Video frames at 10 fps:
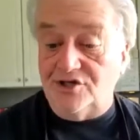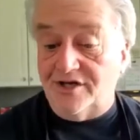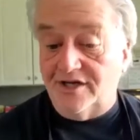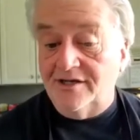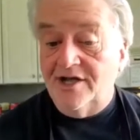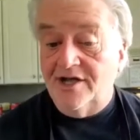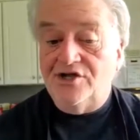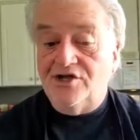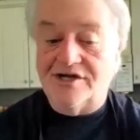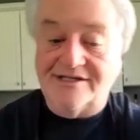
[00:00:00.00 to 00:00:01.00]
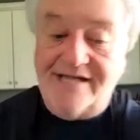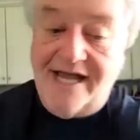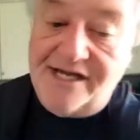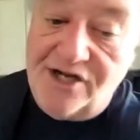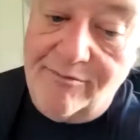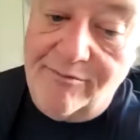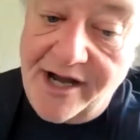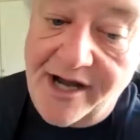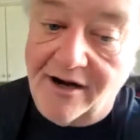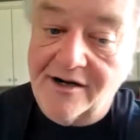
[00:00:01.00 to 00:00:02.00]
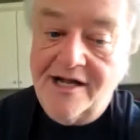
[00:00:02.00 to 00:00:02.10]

You could take your butter.